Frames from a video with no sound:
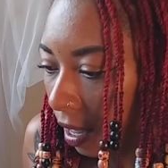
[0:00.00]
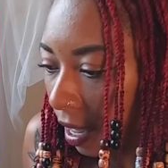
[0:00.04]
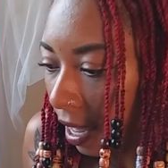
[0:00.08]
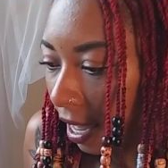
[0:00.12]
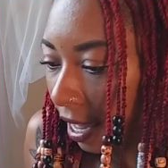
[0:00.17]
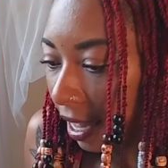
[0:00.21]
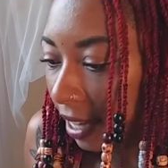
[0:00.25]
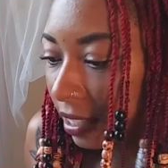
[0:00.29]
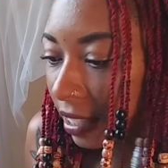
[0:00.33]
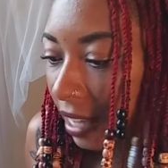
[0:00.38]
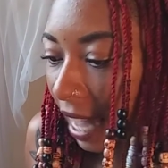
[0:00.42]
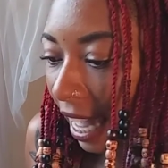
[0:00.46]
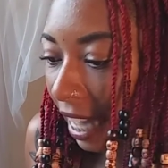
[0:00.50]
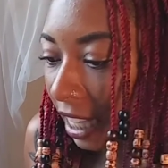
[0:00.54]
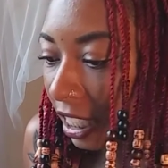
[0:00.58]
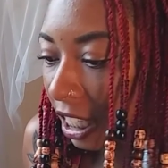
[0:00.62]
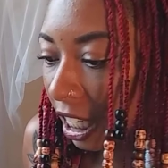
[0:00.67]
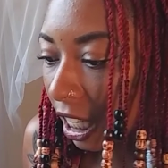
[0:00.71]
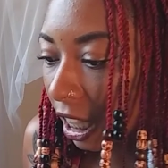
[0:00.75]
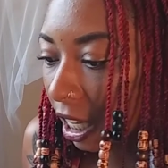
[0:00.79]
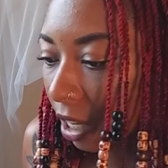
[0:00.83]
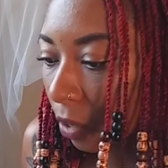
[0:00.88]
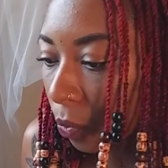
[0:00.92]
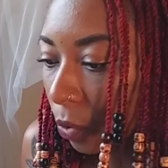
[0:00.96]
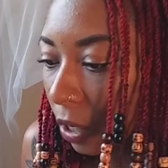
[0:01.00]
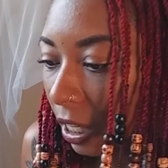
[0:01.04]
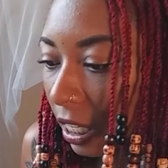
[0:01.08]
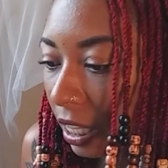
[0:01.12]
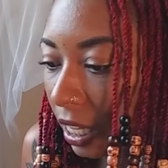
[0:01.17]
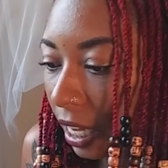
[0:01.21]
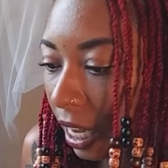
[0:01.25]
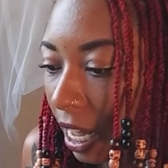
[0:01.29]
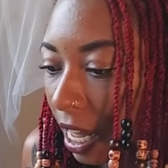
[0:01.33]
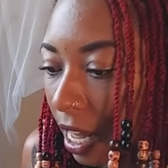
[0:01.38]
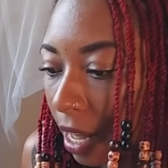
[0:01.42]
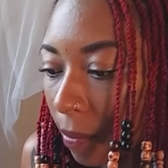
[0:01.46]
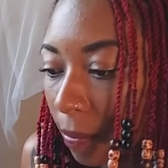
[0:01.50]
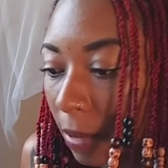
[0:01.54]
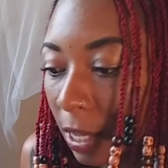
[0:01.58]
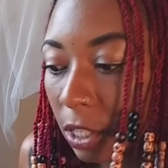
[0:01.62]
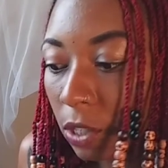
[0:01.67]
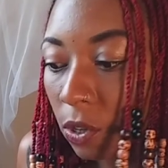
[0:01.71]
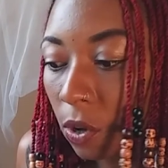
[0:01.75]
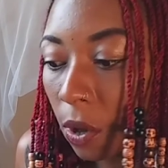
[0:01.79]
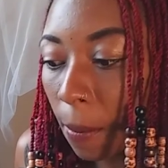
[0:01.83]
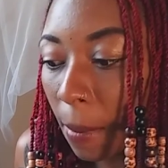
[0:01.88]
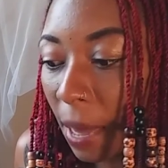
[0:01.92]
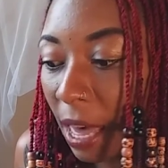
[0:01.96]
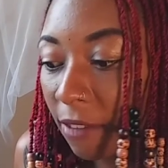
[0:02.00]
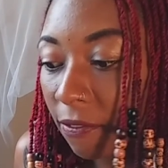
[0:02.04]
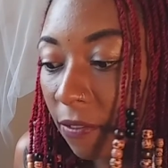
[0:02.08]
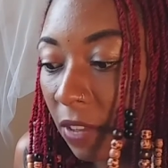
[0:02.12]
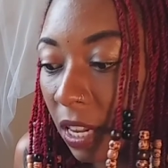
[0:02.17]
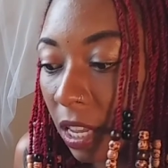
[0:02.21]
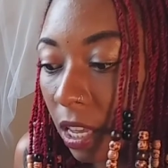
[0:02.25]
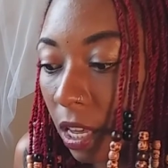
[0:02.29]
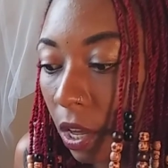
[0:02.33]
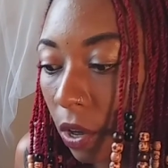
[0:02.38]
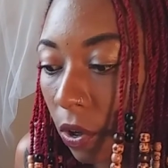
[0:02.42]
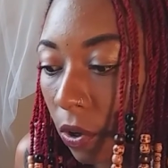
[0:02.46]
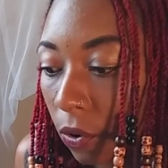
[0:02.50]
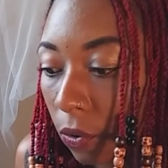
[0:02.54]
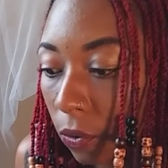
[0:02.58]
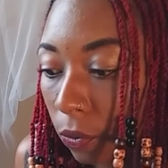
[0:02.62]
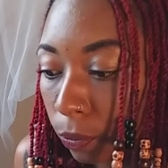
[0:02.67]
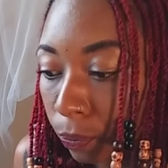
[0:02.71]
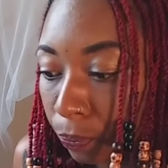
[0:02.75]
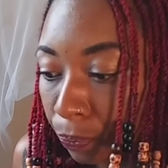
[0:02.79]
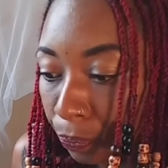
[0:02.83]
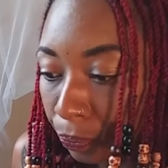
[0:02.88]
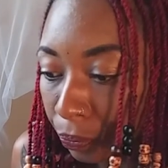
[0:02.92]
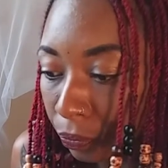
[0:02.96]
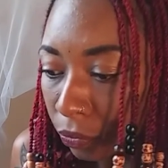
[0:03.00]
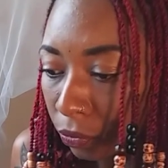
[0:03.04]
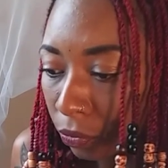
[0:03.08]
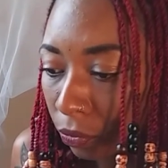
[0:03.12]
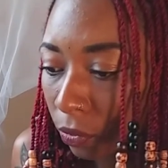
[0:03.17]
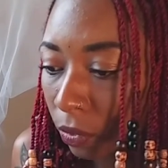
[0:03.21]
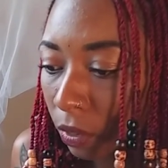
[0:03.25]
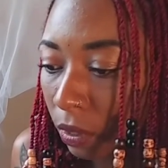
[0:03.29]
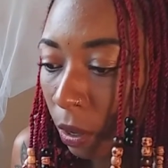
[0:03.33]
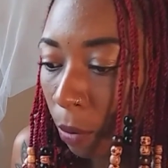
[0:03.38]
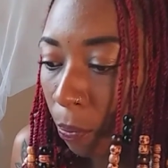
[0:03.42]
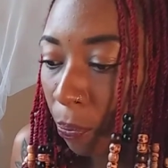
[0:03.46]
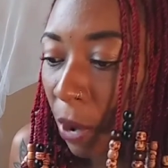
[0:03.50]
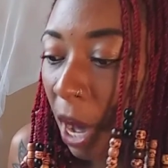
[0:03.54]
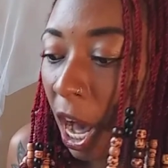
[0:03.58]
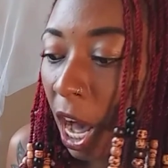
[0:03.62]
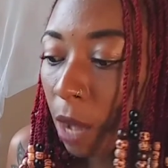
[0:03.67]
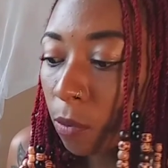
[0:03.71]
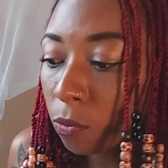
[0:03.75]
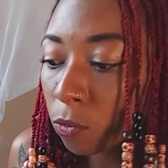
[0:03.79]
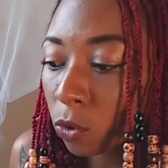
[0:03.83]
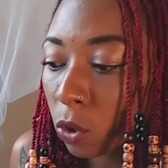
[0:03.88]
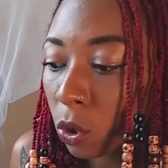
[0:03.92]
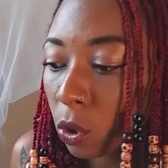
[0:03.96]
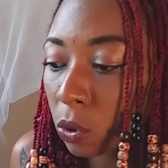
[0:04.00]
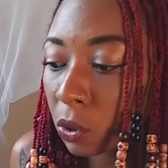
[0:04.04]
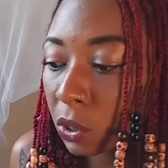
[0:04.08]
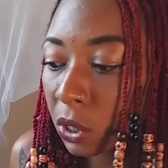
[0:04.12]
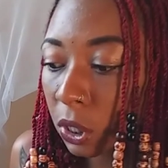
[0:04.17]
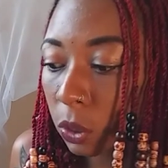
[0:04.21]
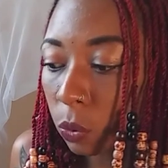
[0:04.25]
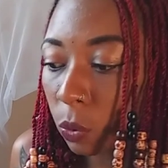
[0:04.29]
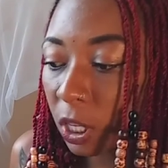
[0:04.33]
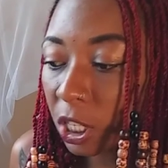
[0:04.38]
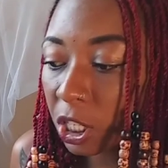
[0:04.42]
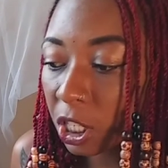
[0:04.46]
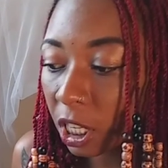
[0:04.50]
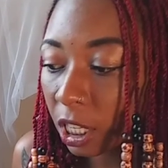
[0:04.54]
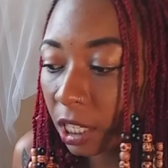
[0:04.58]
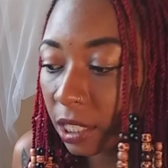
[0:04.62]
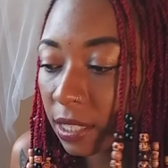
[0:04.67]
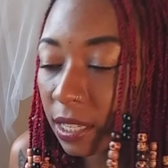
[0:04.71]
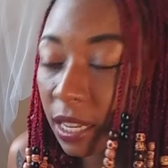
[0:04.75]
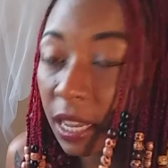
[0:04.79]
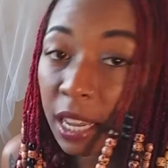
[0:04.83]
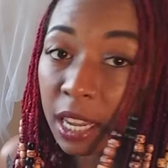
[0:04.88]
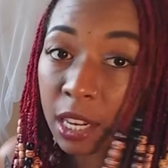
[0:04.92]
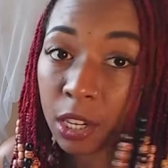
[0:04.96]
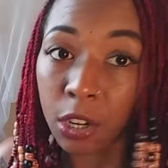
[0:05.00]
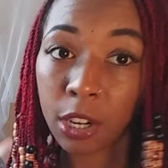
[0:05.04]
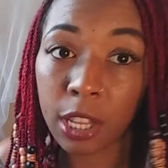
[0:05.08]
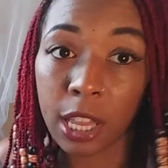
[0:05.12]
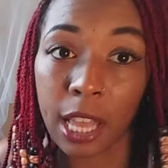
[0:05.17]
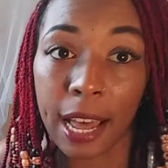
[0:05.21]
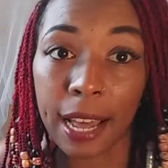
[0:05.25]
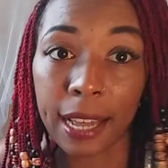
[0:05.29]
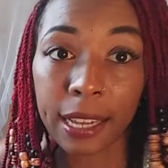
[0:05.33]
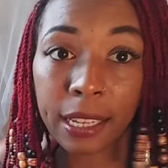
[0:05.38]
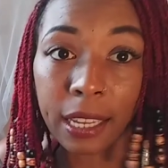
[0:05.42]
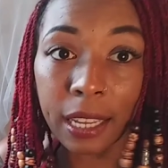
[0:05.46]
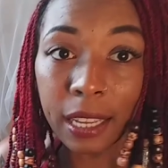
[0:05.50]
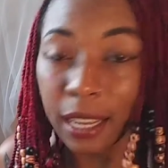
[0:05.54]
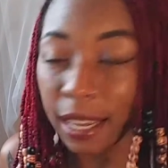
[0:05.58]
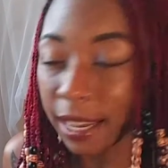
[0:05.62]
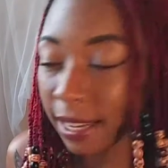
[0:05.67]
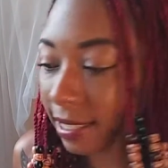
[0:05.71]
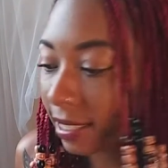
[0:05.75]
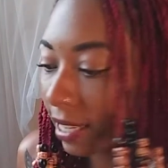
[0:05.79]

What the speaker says: it's actually one of the comments on my video, palm roll switching to interlocking. It's